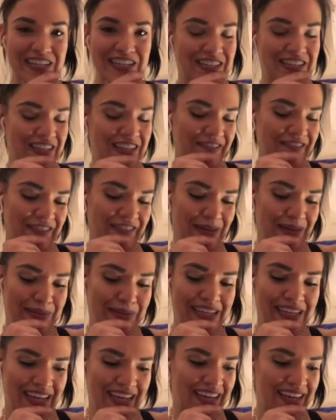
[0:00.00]
into the family.
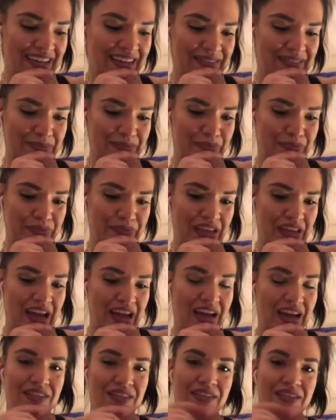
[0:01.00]
It
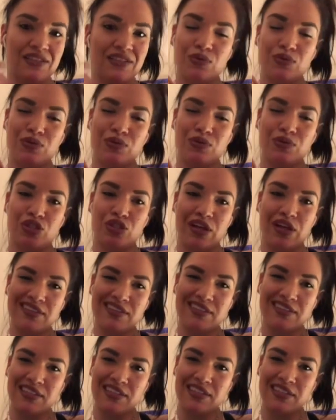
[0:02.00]
has to do with shots
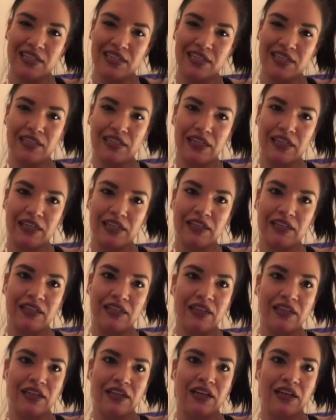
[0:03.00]
of tequila,
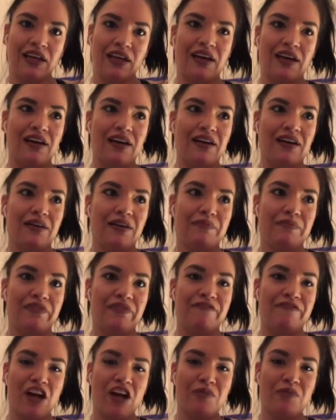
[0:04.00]

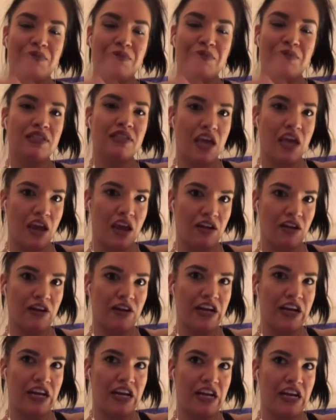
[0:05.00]
fireman's
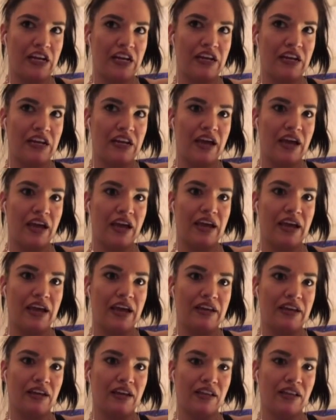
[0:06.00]
carry,
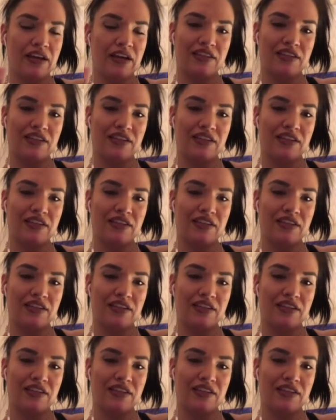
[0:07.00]
and a lot of